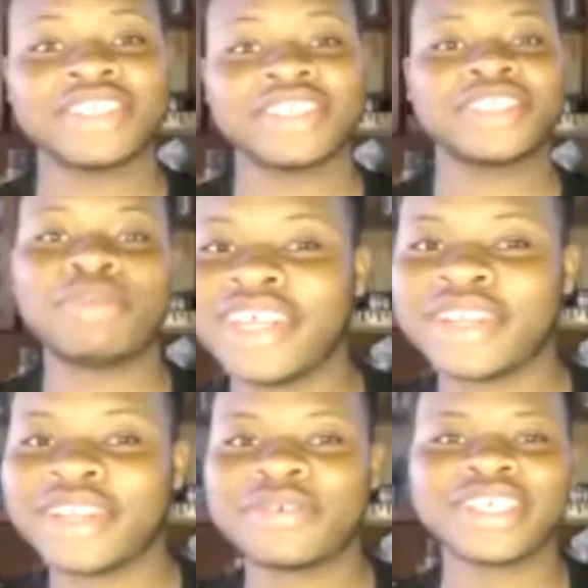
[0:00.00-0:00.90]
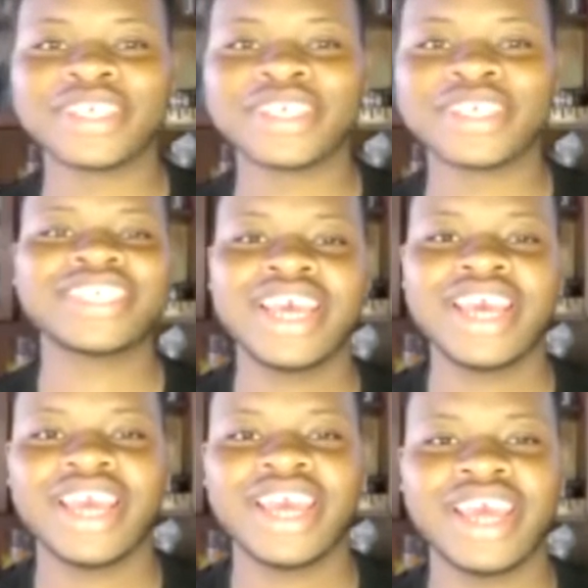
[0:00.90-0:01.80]
a brilliant
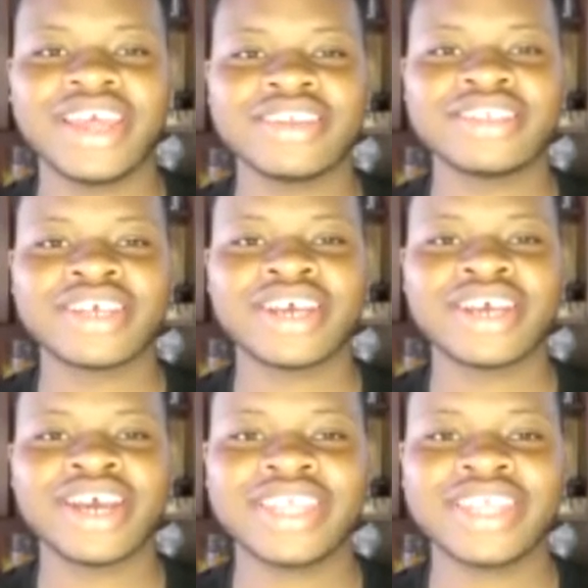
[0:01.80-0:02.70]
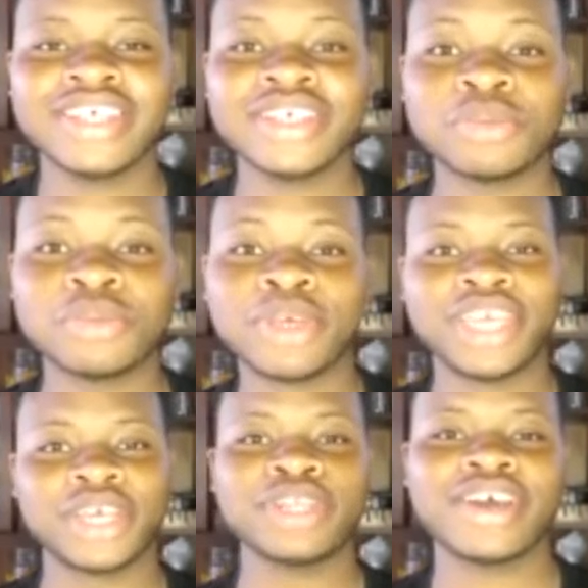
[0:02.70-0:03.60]
question. And I think to
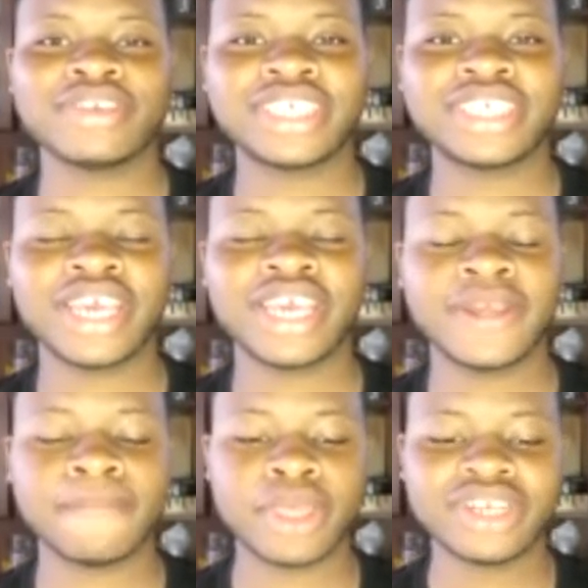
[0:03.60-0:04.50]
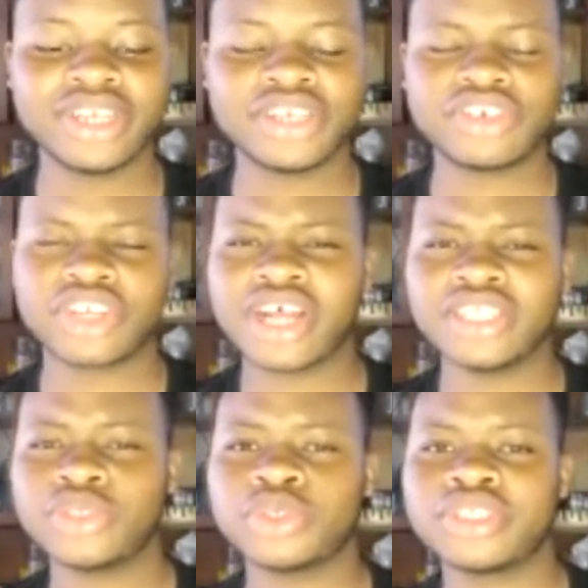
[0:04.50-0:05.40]
begin with, I would say in
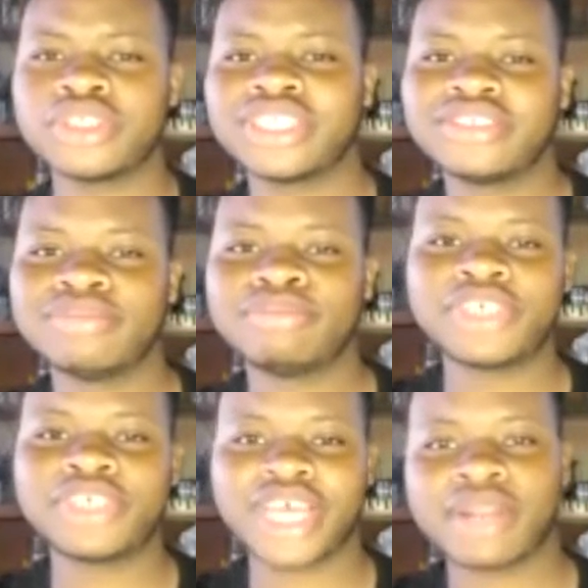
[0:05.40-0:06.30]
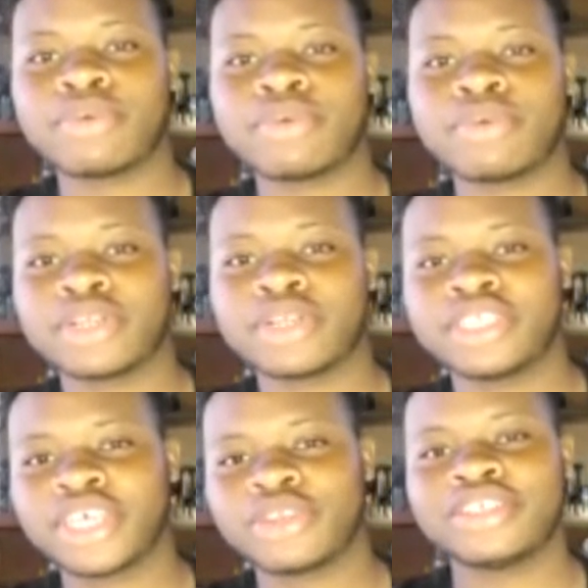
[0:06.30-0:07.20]
regards to chatbot
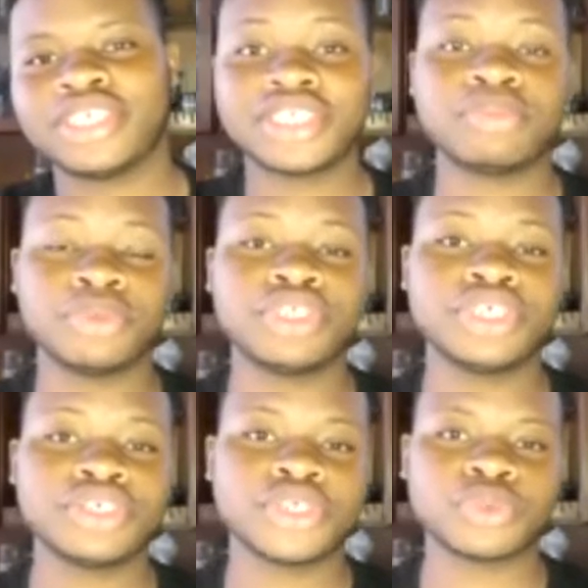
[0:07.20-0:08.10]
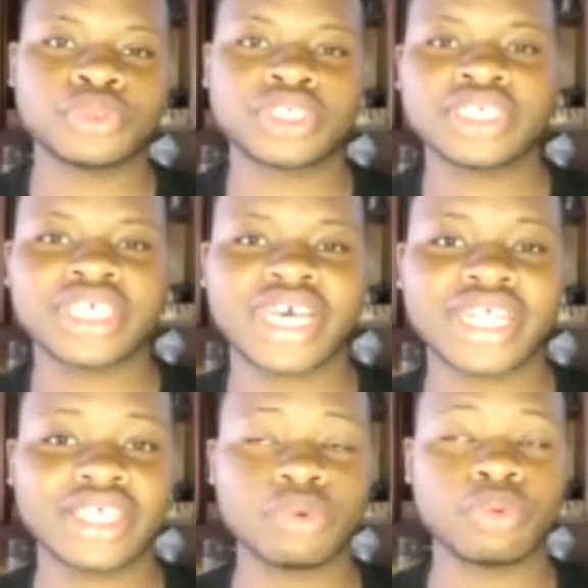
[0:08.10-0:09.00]
technology distributing
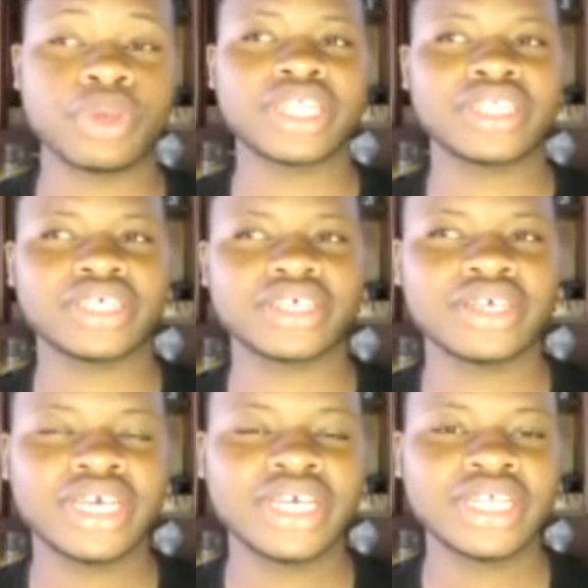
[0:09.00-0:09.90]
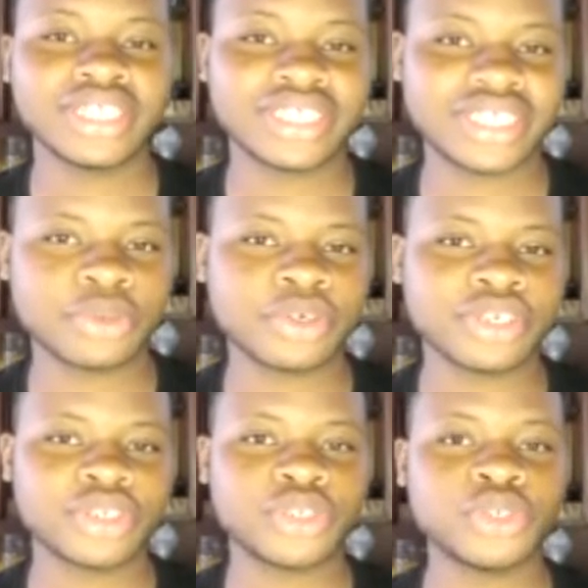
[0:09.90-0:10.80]
resources, I think we are the
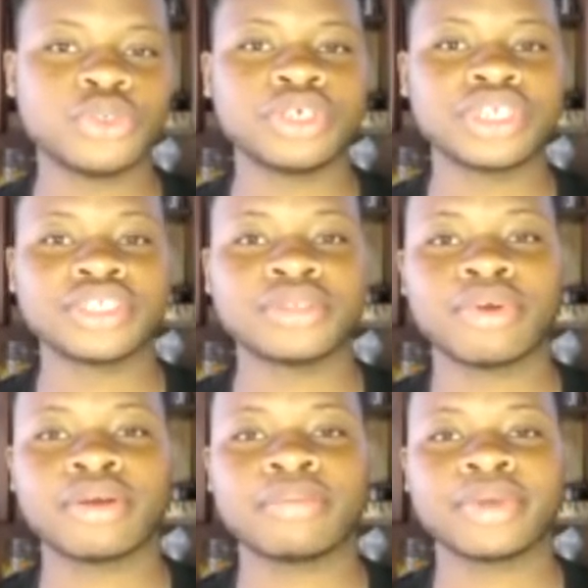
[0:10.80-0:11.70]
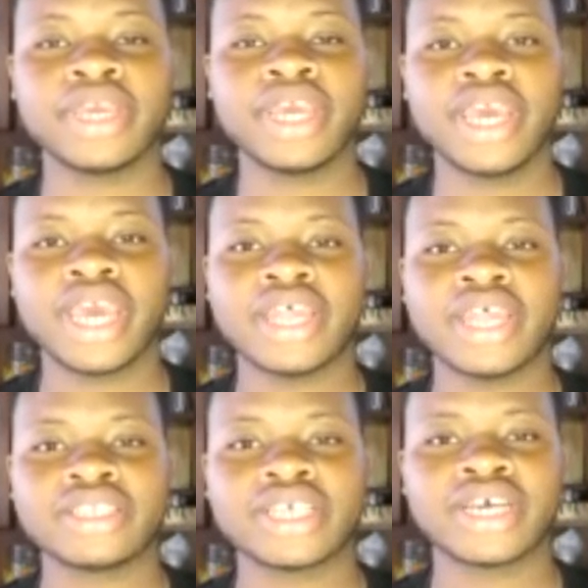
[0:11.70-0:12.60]
second to do it in Zimbabwe.
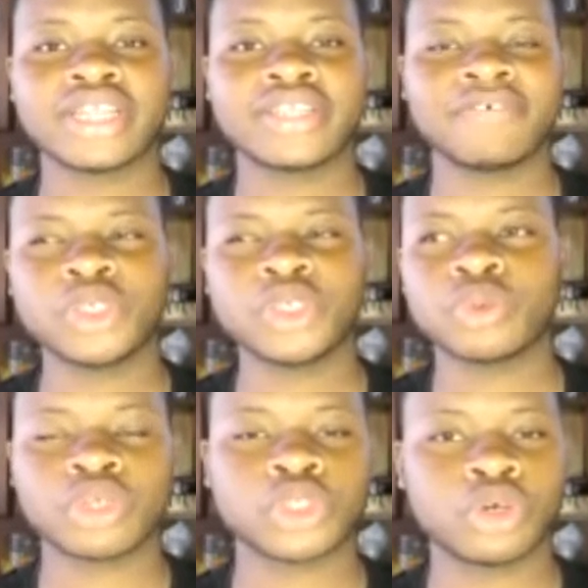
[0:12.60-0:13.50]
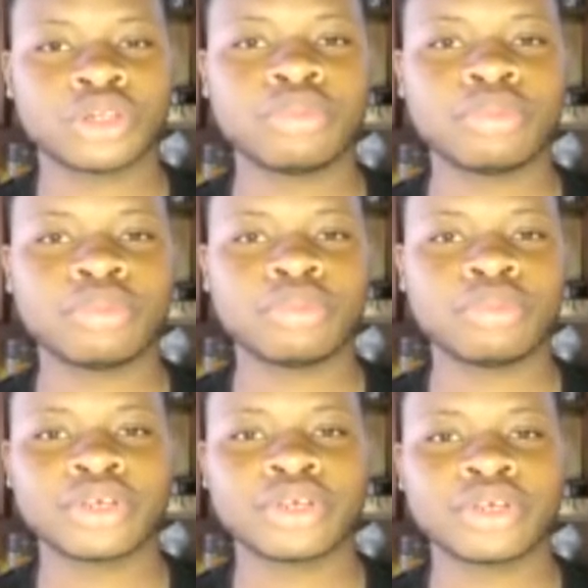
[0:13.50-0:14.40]
And the first one was
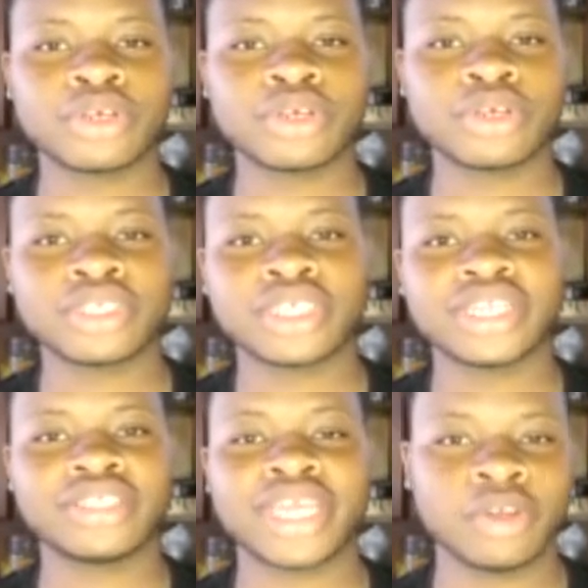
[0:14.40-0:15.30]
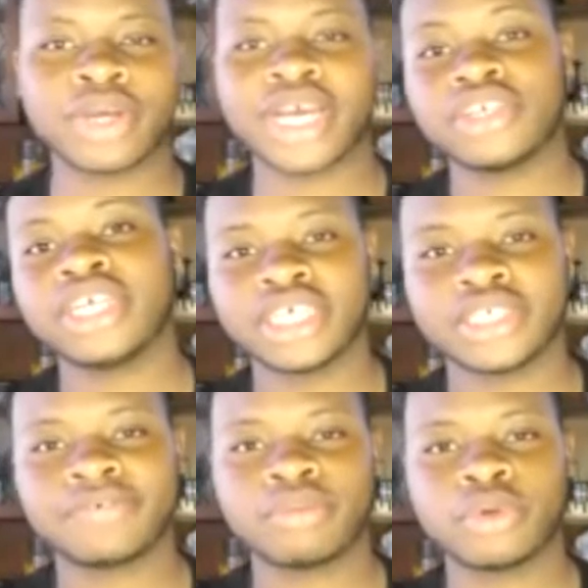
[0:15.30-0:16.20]
Hotbox. And my
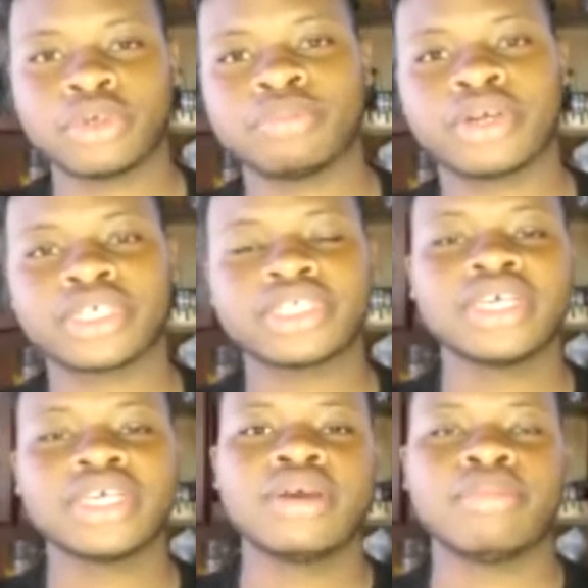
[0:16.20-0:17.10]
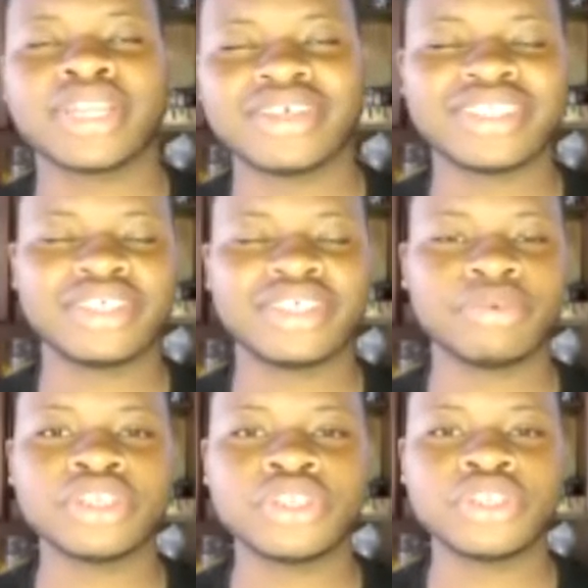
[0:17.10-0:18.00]
developer actually is from Hotbox.
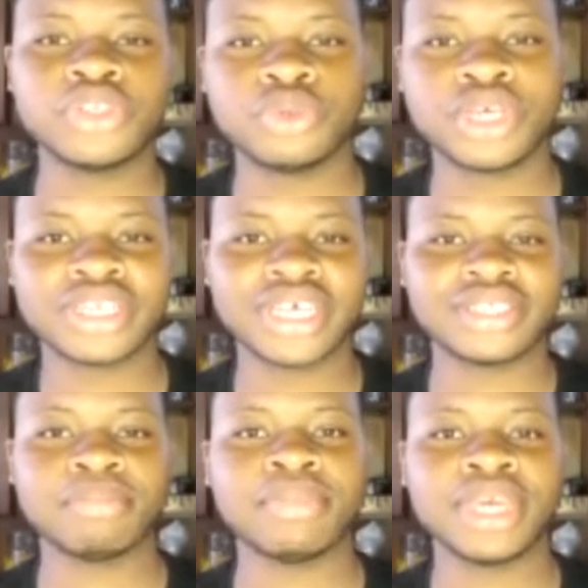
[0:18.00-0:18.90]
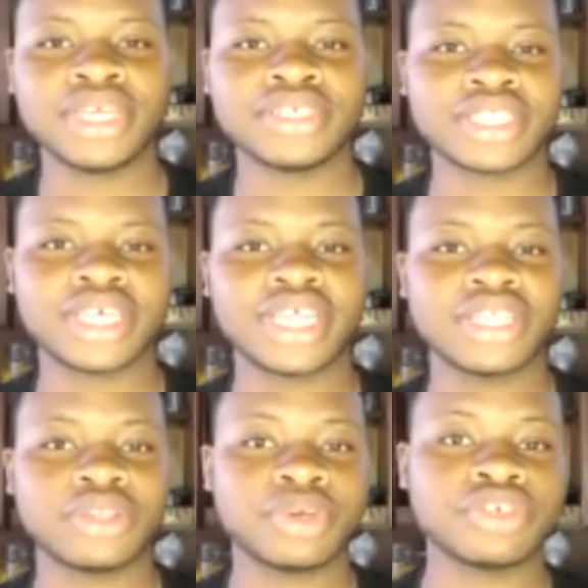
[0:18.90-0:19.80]
But they weren't doing it as
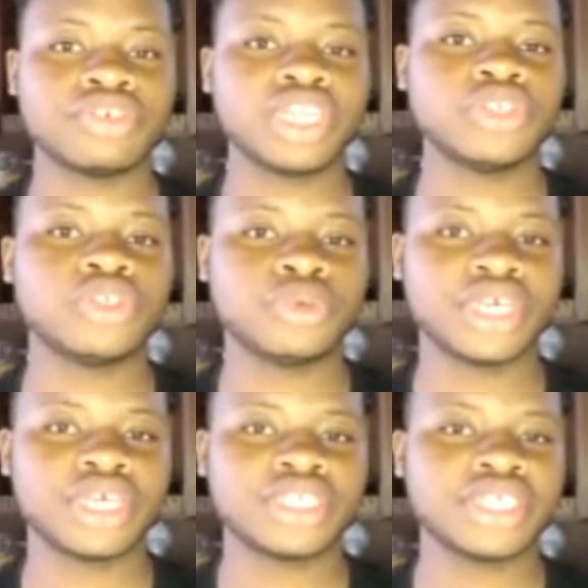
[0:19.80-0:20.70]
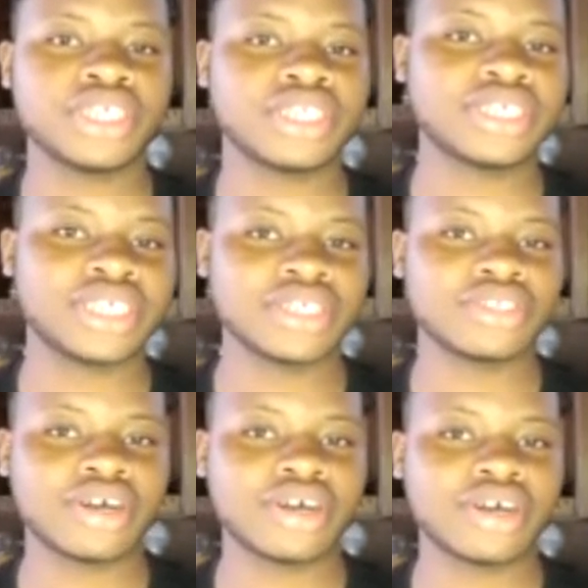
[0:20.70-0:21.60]
the major thing, and they weren't really doing
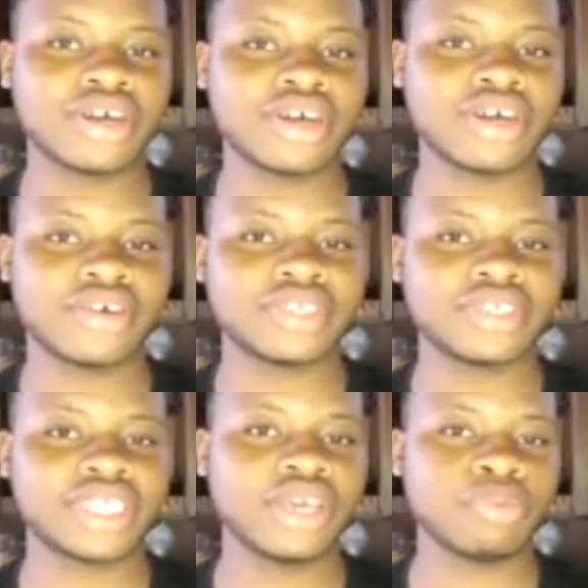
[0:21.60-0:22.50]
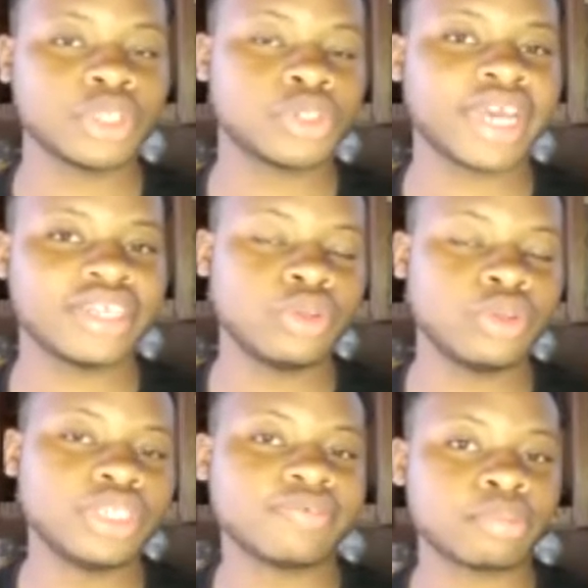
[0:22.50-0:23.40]
it in the sense of saying we want
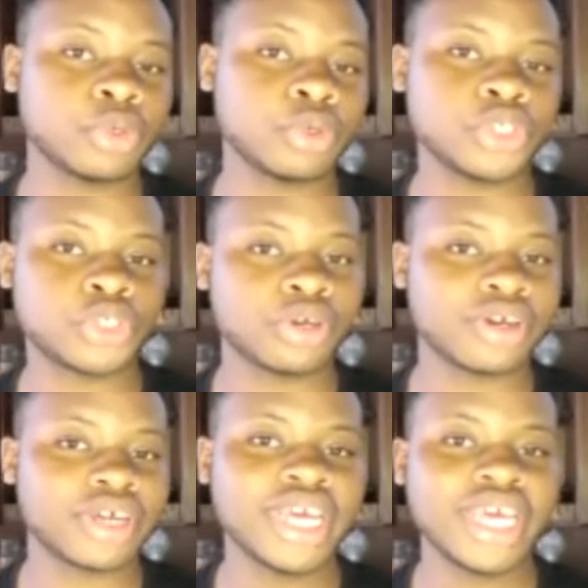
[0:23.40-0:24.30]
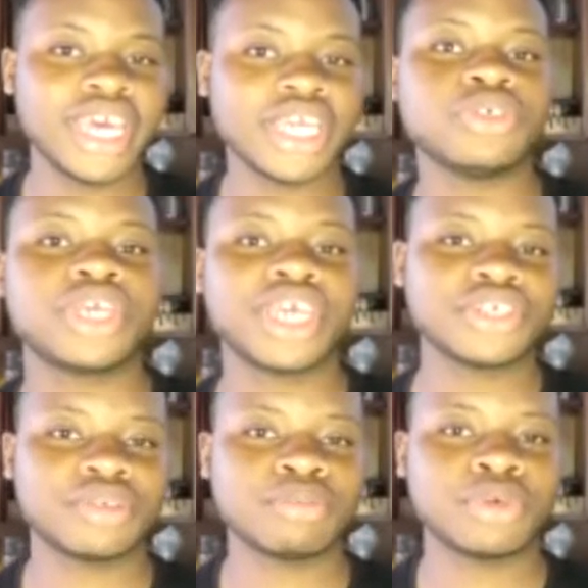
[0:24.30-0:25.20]
to provide an inclusive approach to our